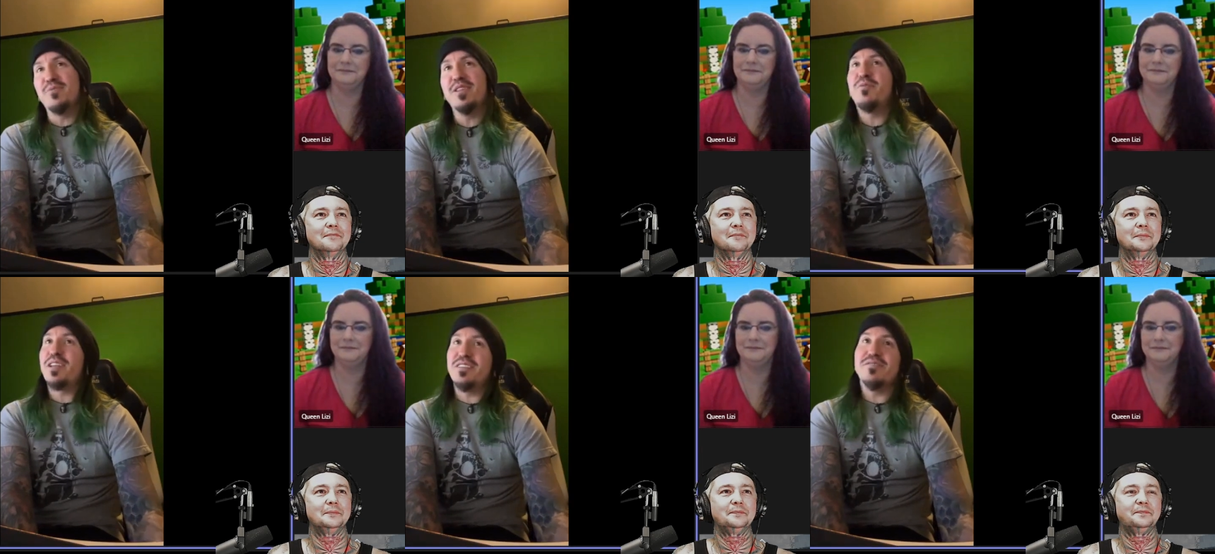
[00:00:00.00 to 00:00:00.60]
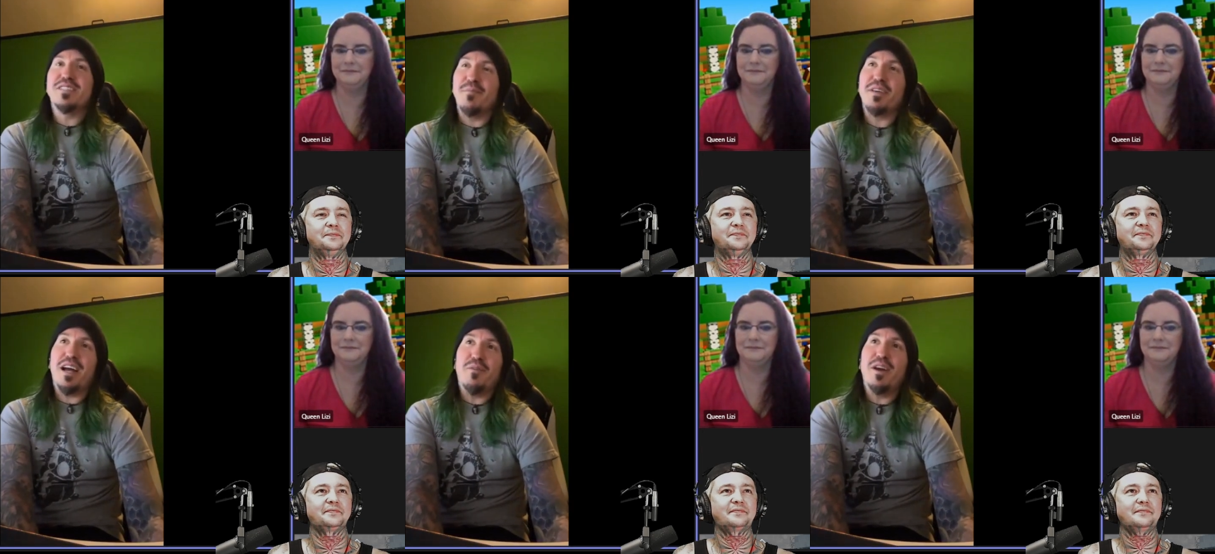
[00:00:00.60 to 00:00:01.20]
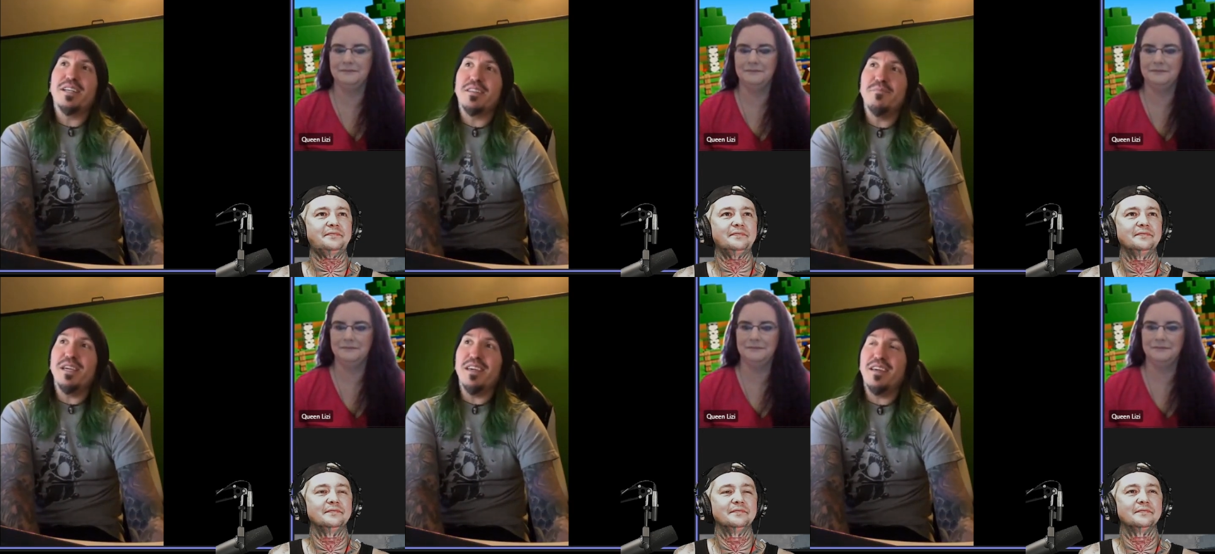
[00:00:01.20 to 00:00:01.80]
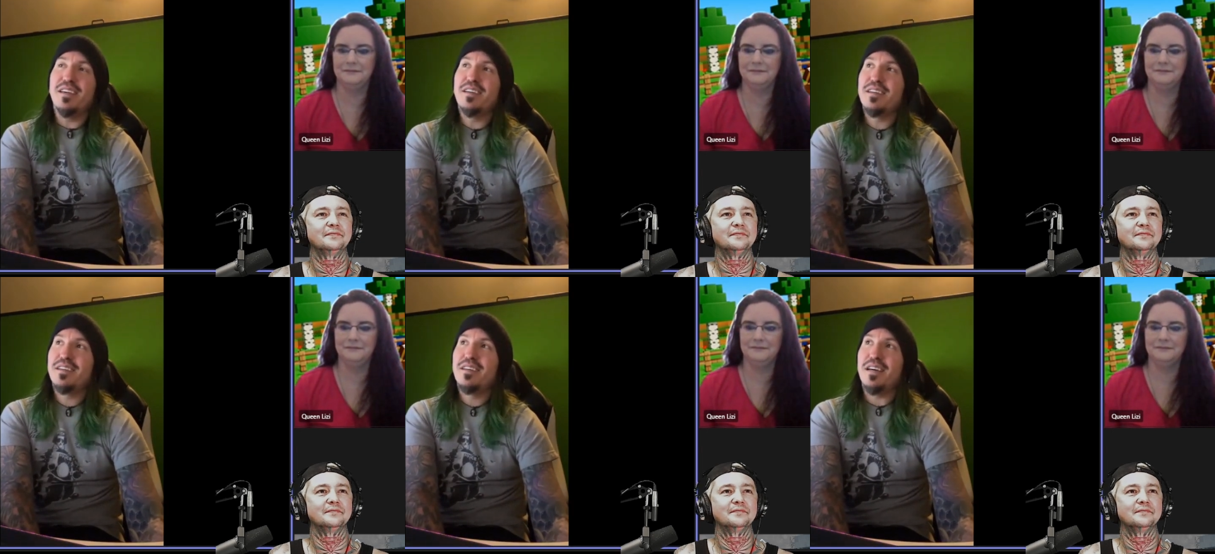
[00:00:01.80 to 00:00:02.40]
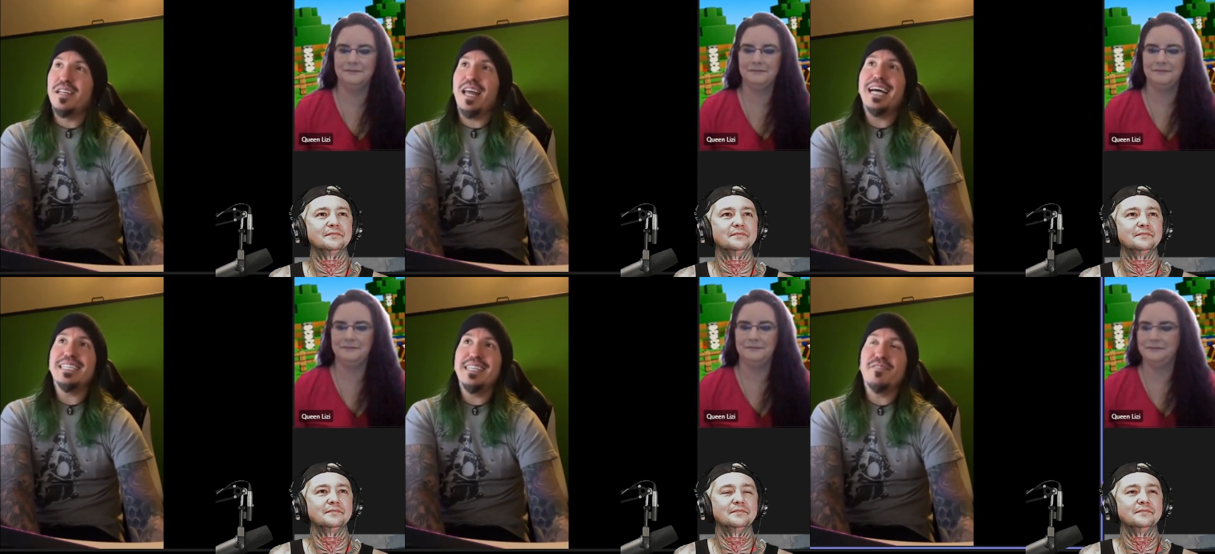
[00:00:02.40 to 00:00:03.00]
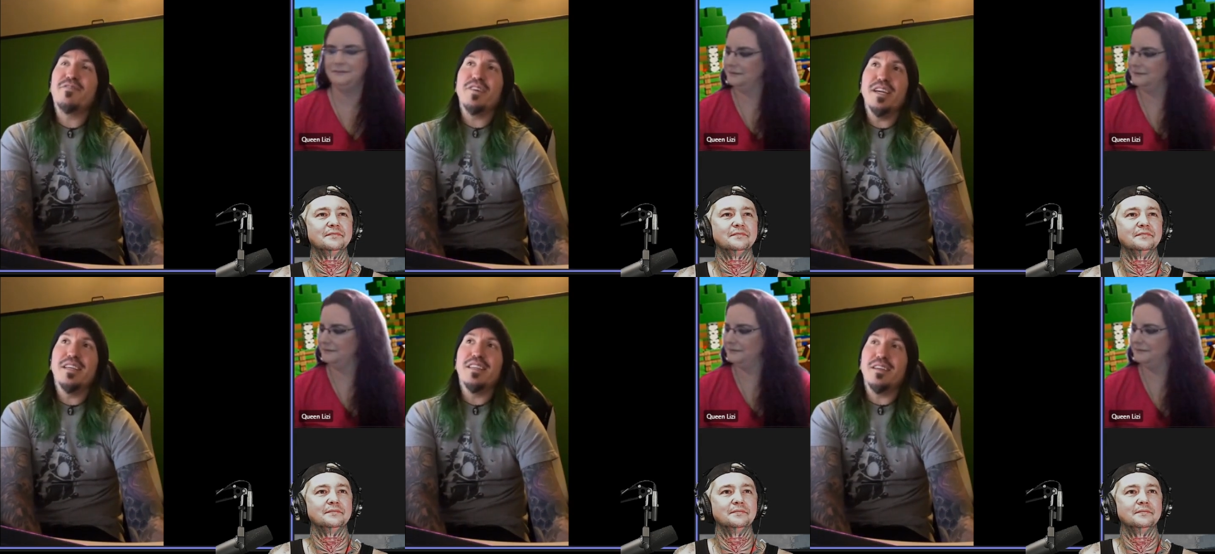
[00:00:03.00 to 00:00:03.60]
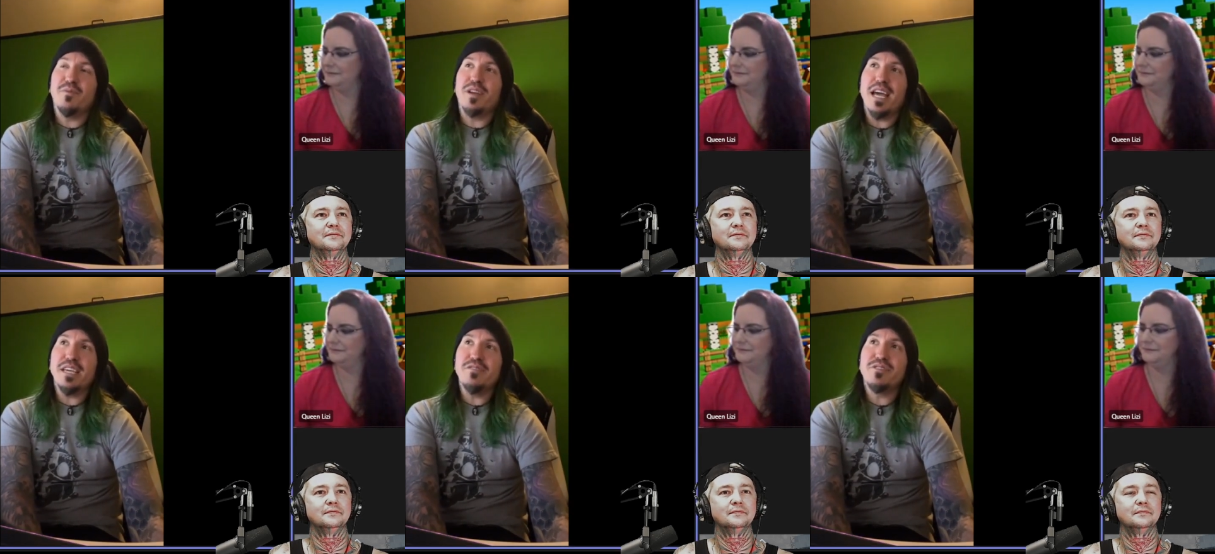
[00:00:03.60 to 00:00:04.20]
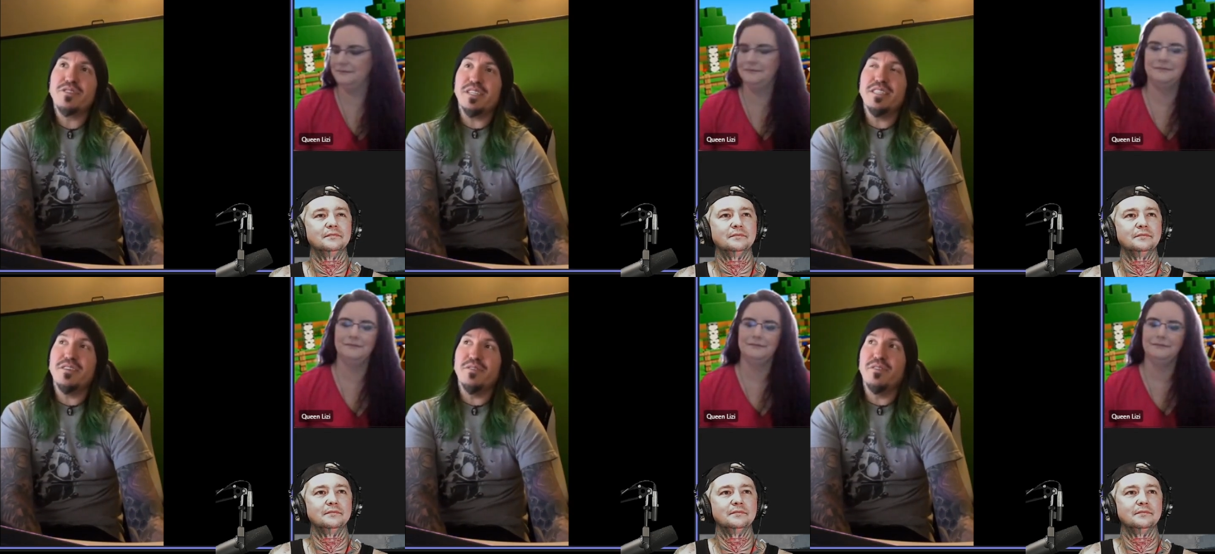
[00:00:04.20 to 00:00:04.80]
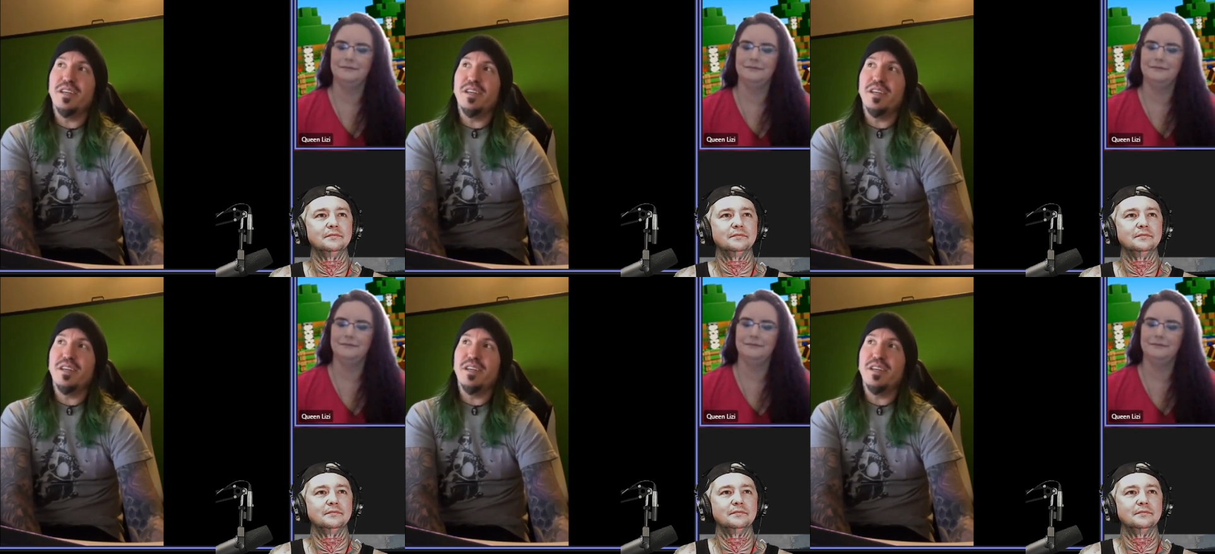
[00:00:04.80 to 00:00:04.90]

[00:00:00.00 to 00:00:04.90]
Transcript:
Speaker 1: I really want to do something. I want it to be a lot different than what I usually do.